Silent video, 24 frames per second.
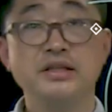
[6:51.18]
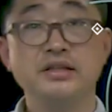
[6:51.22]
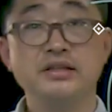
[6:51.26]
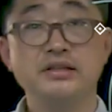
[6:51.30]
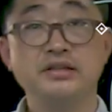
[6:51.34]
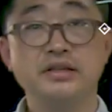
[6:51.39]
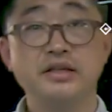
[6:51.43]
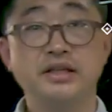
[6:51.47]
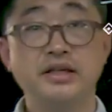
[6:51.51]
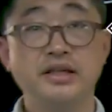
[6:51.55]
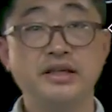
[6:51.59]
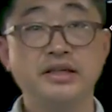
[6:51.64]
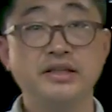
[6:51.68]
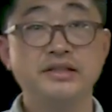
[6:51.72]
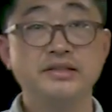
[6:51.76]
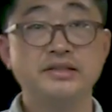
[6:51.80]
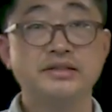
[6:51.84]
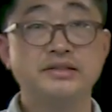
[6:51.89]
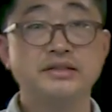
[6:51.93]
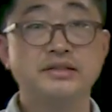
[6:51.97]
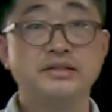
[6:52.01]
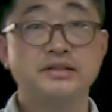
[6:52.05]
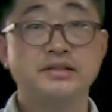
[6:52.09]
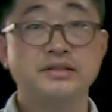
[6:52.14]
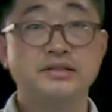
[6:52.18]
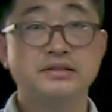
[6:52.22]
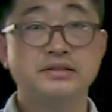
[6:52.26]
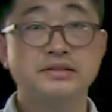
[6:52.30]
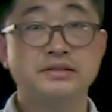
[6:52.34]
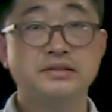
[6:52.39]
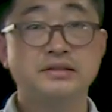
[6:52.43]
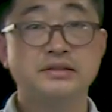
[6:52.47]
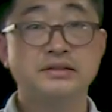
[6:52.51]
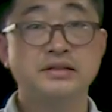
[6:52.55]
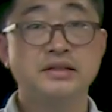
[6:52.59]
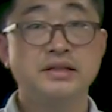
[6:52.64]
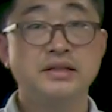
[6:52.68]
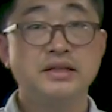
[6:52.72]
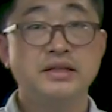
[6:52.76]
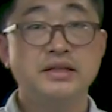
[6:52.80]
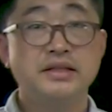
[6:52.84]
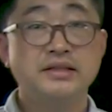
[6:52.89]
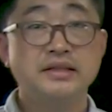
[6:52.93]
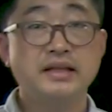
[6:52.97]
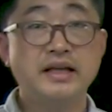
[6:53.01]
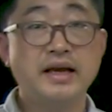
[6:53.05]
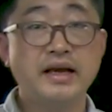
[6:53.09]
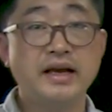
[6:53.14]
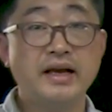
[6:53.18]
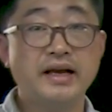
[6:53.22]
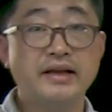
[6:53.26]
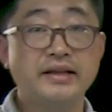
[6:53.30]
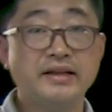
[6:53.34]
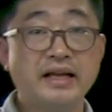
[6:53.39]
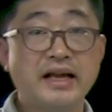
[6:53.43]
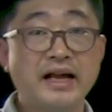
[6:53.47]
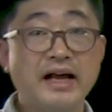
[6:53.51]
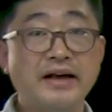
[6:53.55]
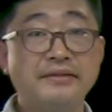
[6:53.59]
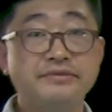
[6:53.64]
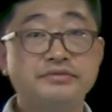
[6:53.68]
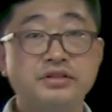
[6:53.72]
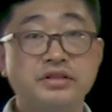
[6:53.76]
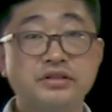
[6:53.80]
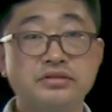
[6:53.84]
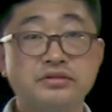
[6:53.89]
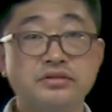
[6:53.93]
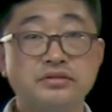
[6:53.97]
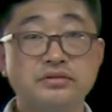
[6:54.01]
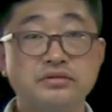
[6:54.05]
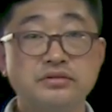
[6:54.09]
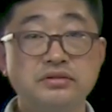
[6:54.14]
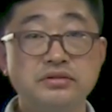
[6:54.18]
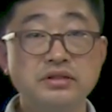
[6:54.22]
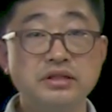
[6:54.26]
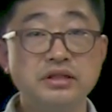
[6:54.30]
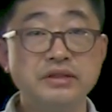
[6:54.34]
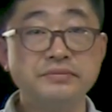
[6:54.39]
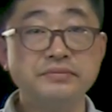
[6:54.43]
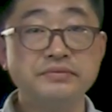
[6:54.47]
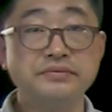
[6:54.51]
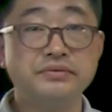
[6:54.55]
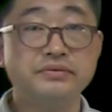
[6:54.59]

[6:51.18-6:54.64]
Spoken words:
increased, then after the loop,